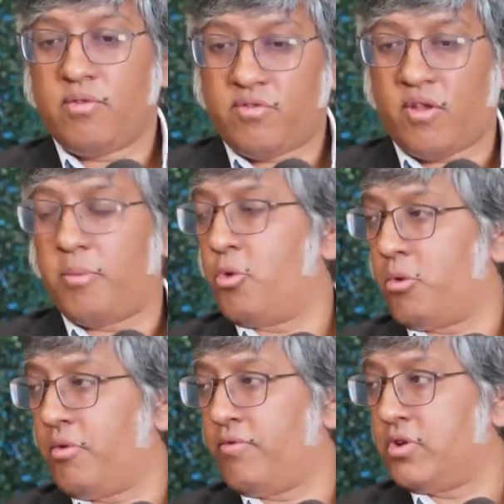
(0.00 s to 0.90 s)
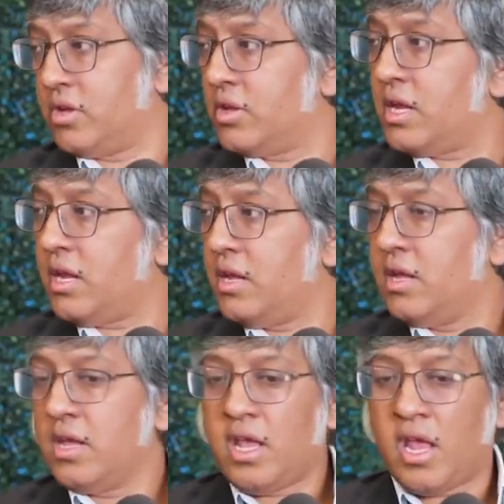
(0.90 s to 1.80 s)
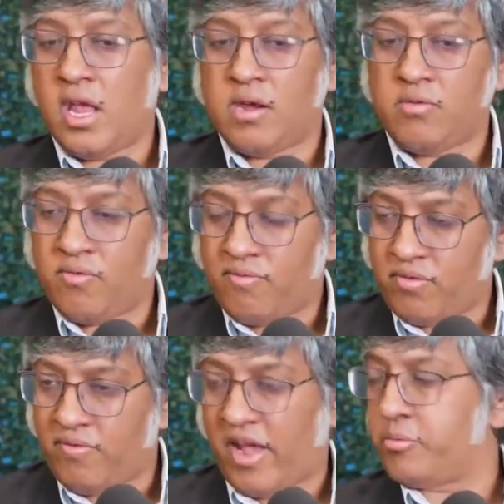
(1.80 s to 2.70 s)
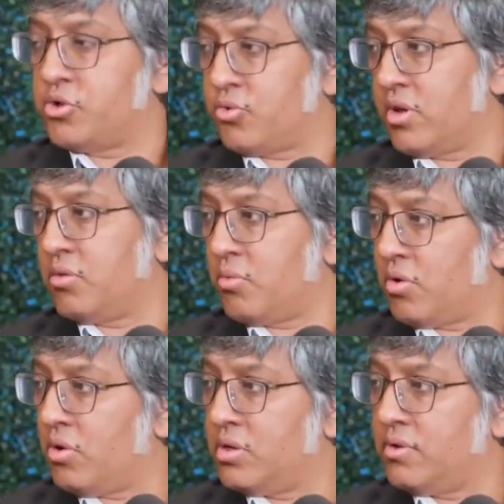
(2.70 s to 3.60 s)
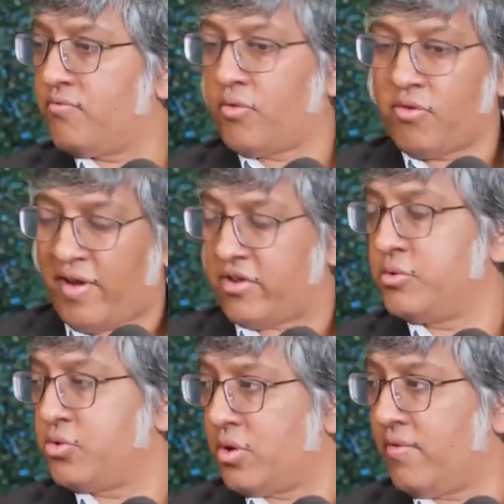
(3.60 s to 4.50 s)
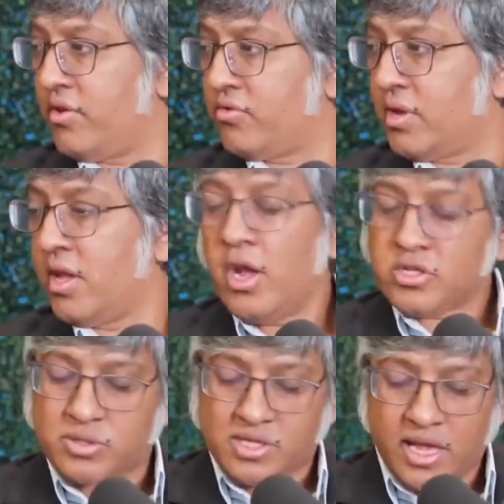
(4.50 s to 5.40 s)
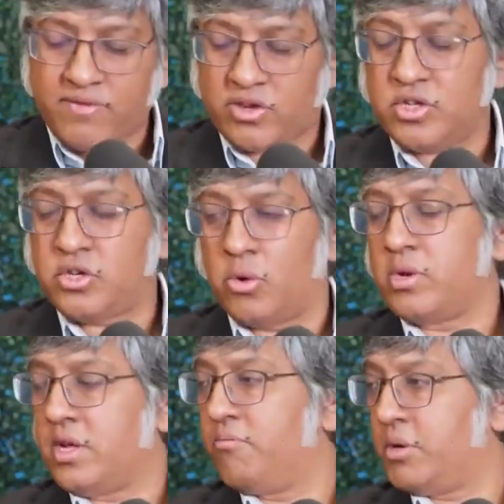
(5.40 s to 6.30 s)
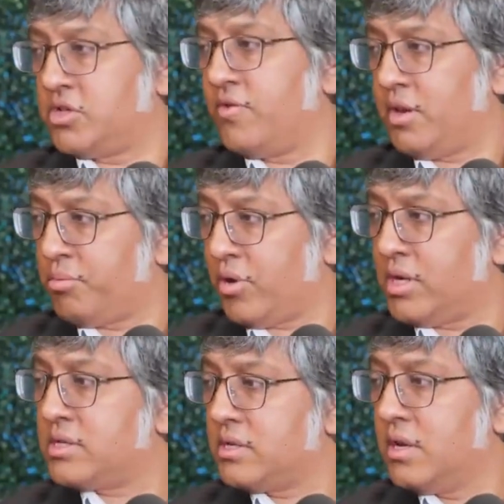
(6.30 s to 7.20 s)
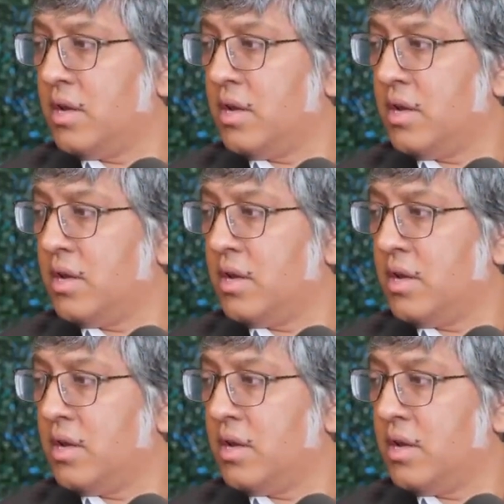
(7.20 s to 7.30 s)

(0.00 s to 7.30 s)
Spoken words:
subnormal fertility in the vast majority of the world for the vast majority of history. So slaves actually don't leave much of an imprint,